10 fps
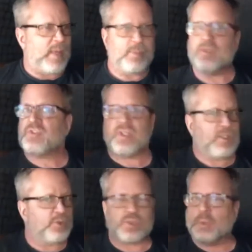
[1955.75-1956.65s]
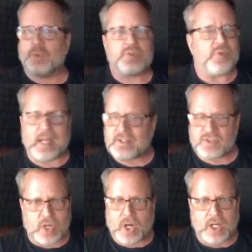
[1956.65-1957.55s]
Maybe you sing your school's fight
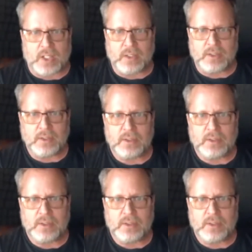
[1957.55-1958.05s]
song.